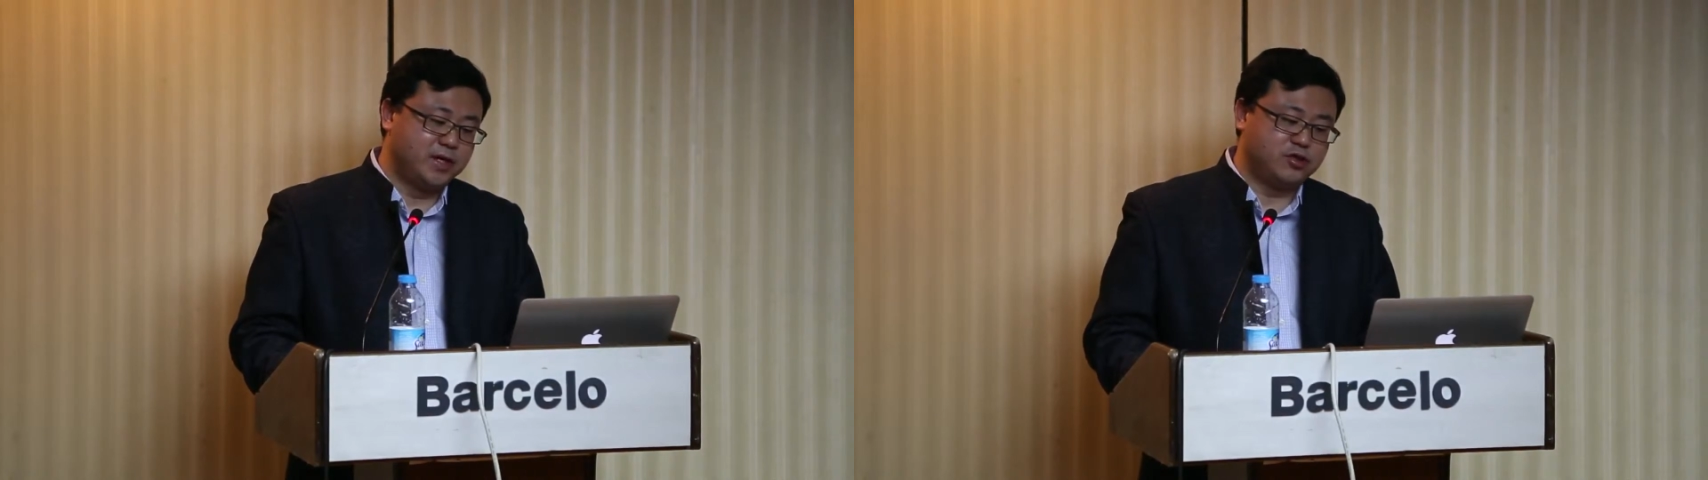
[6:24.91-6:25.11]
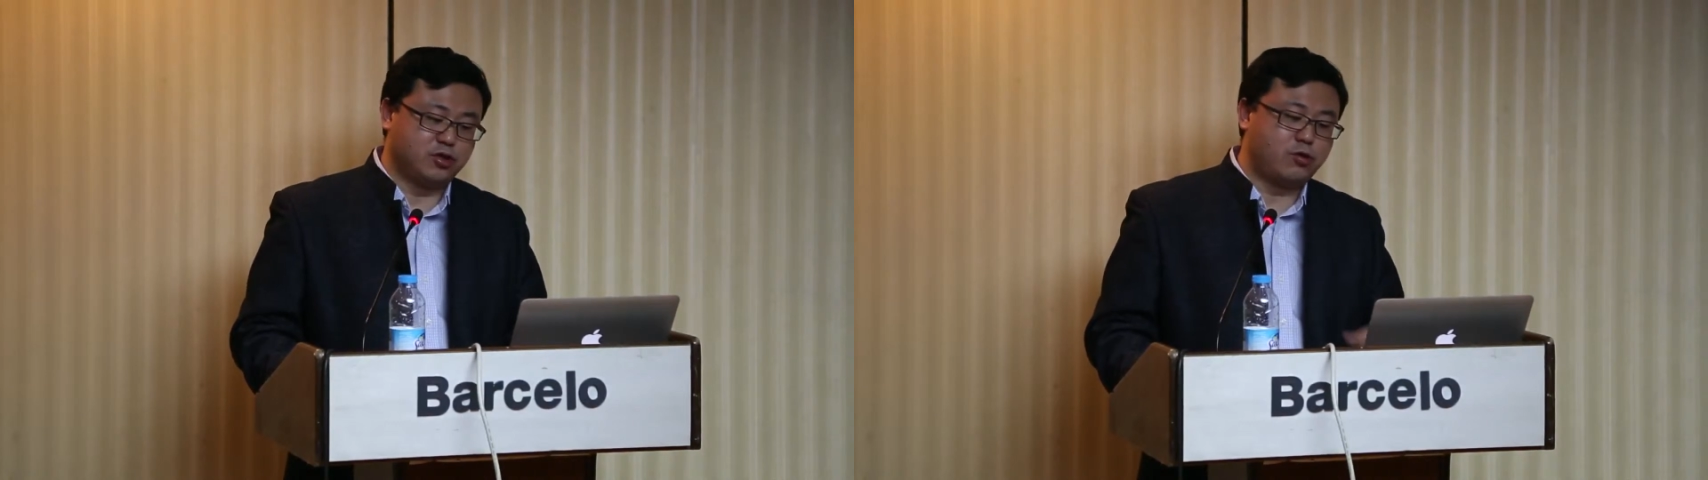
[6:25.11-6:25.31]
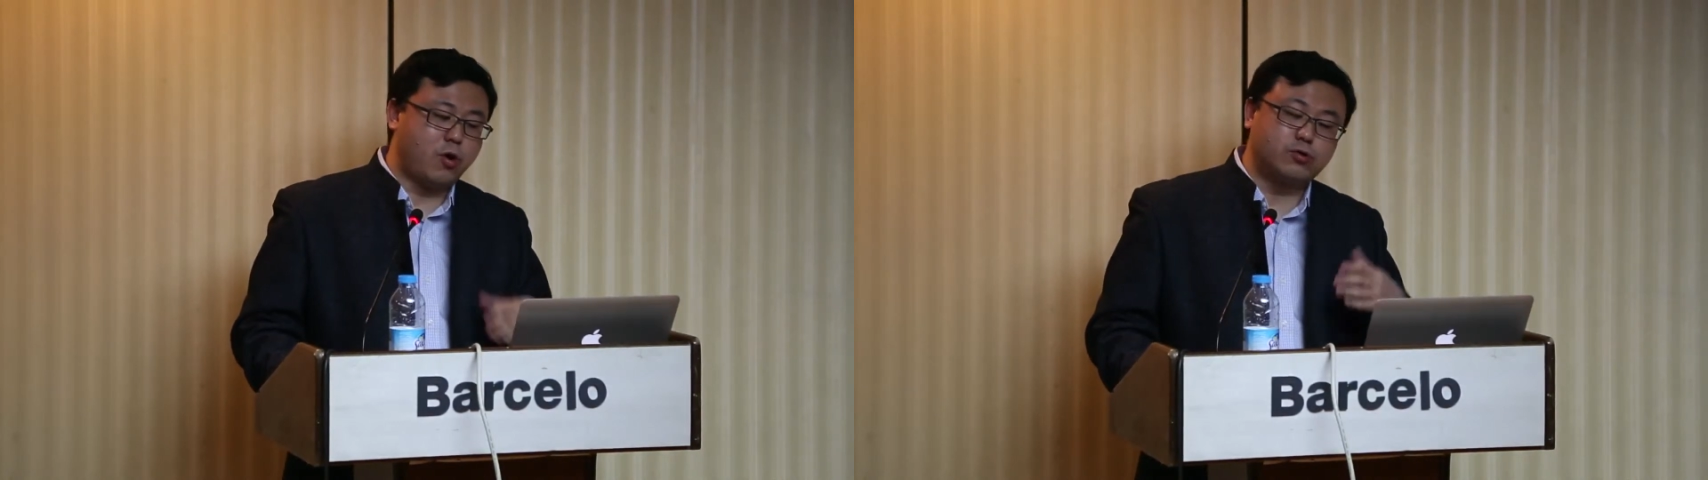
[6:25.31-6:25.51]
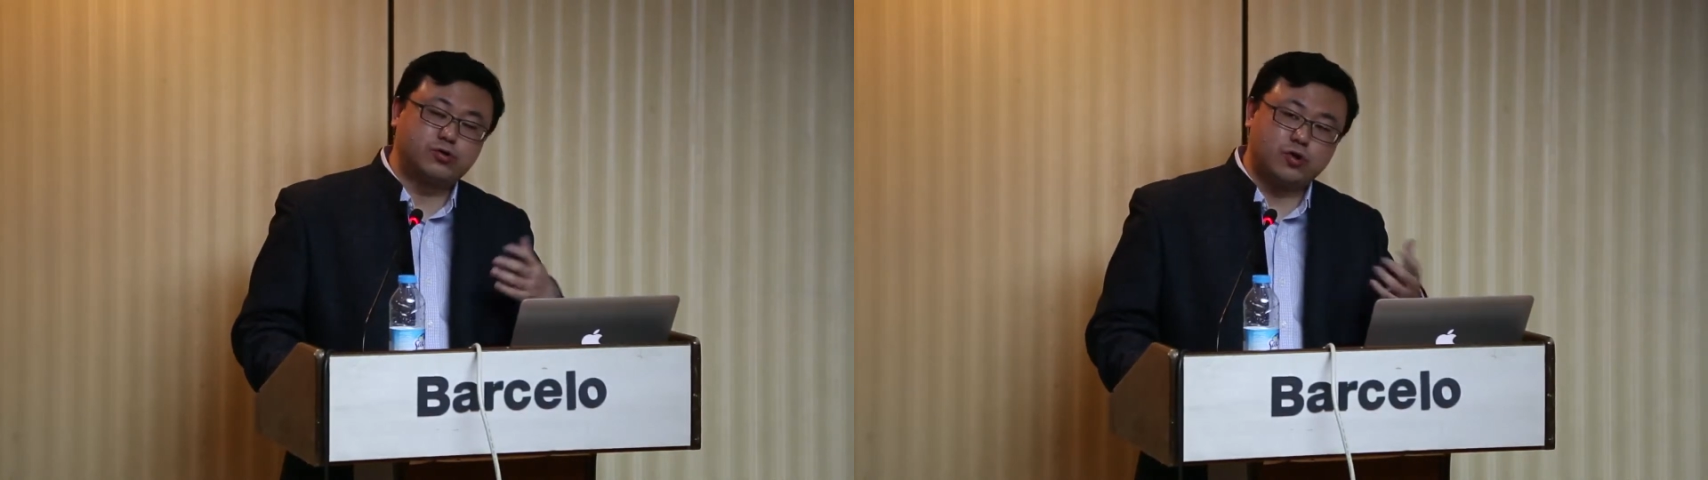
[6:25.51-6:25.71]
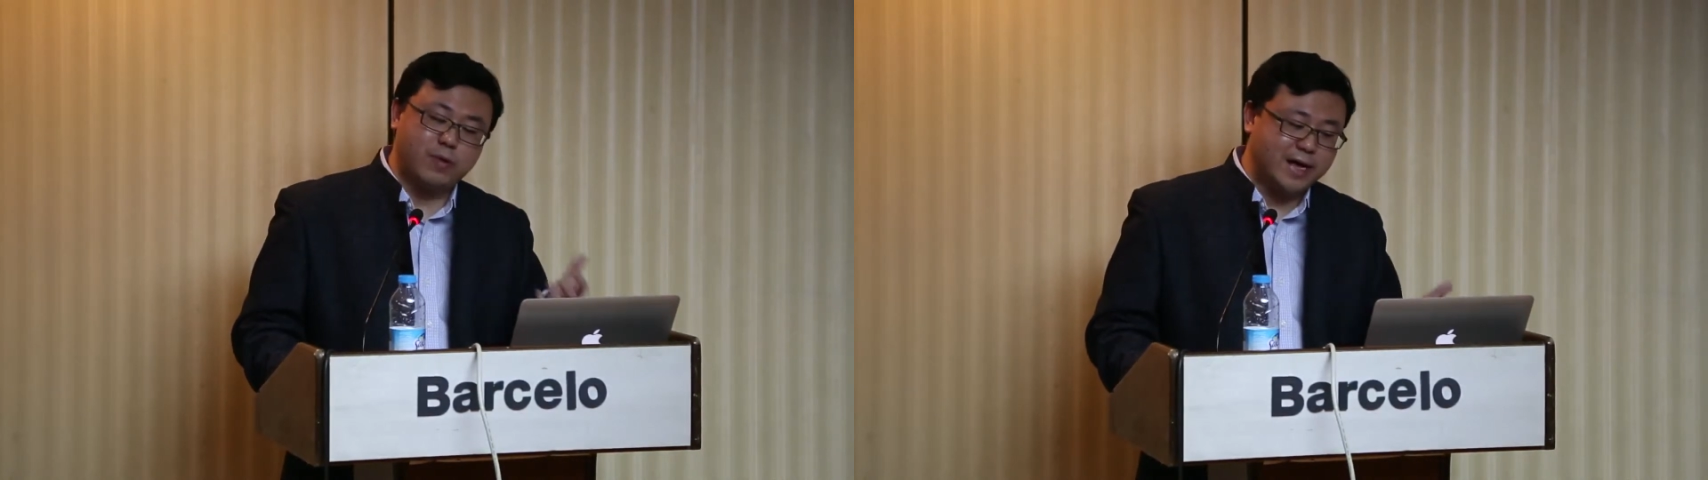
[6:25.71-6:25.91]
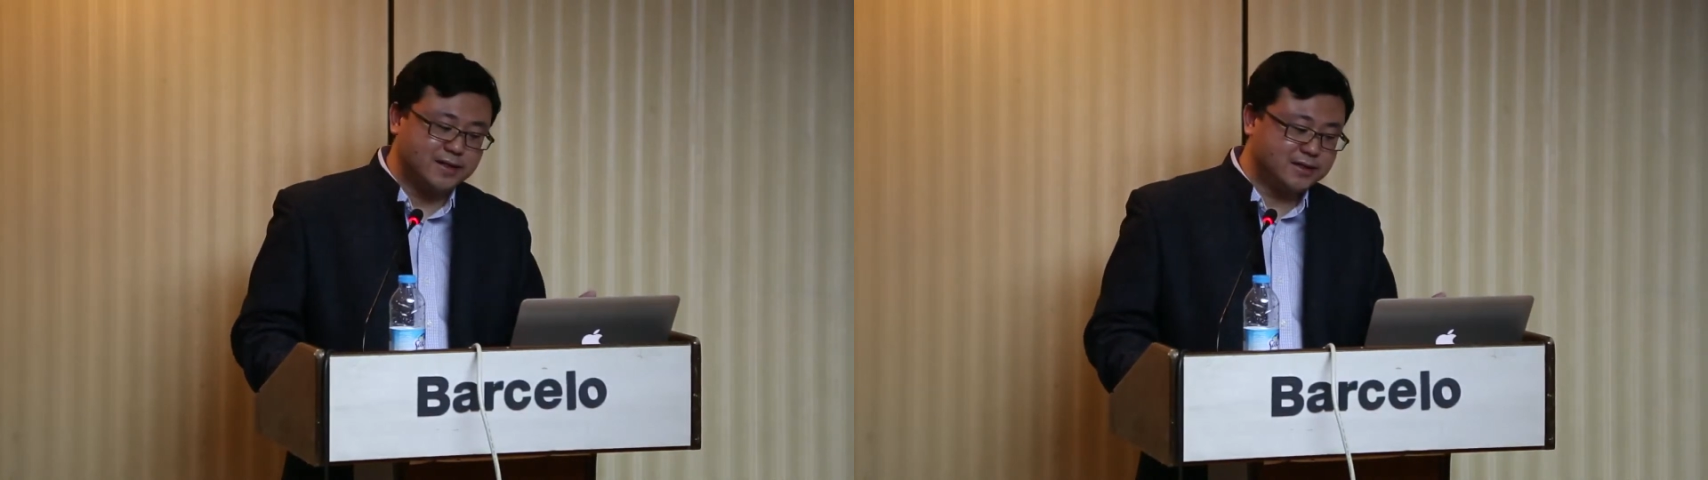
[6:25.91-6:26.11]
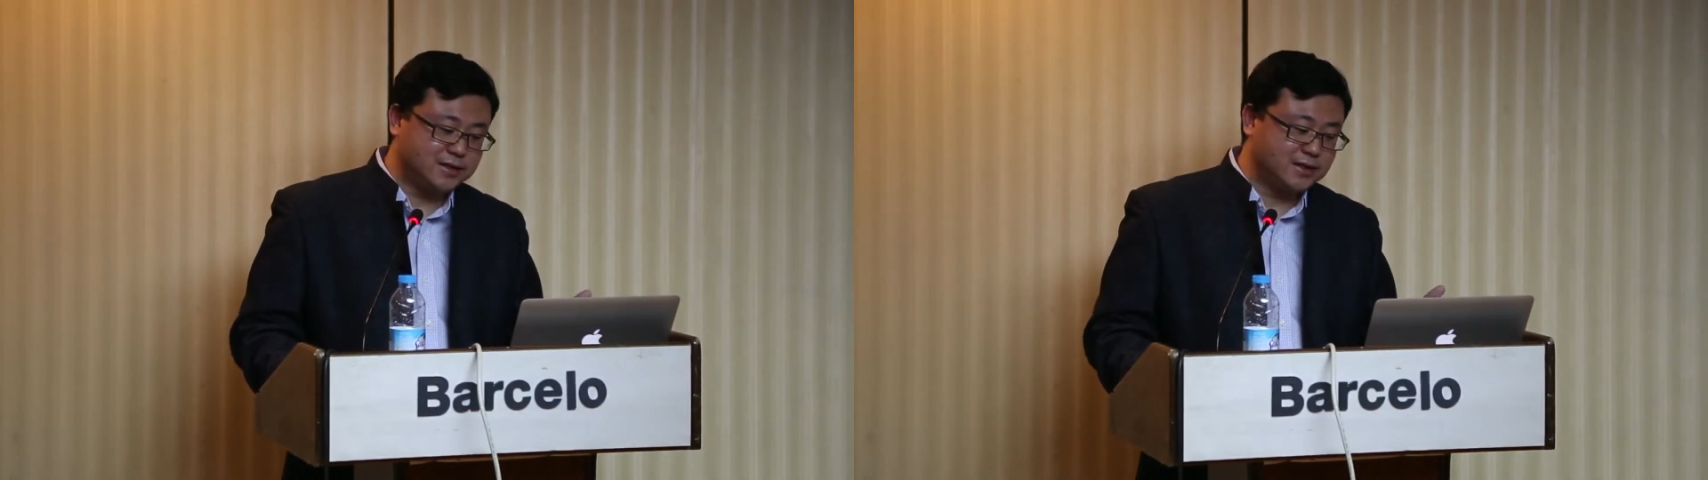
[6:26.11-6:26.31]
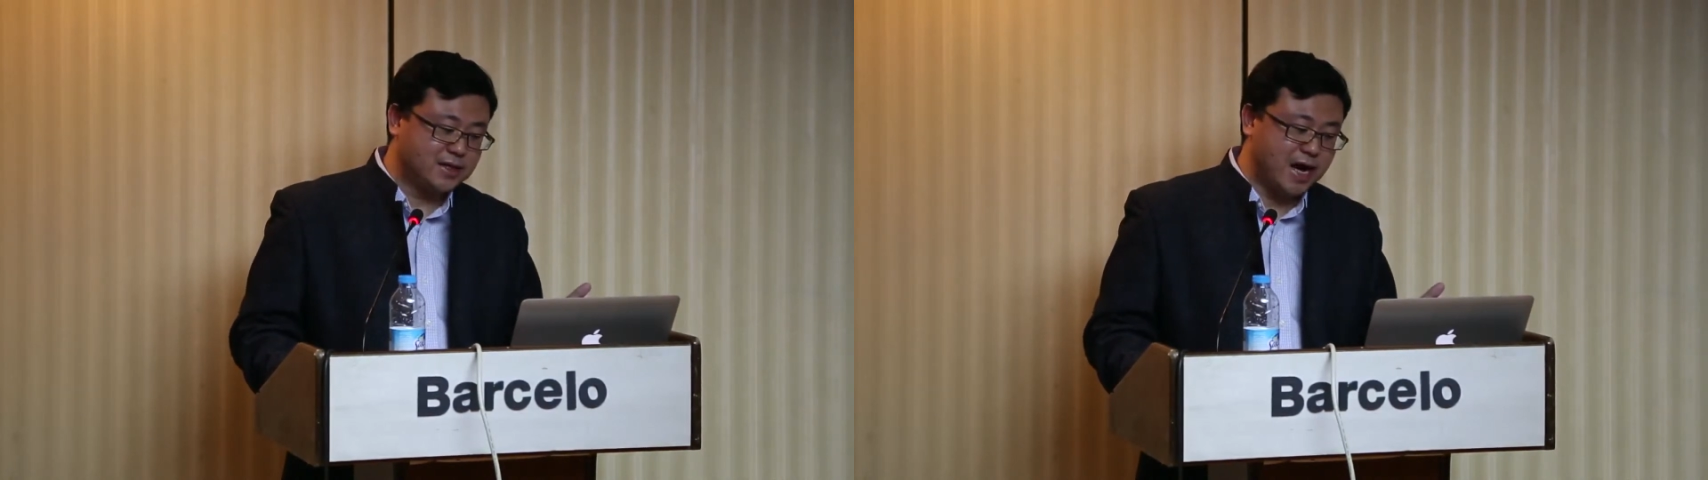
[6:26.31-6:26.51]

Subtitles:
the cultural ones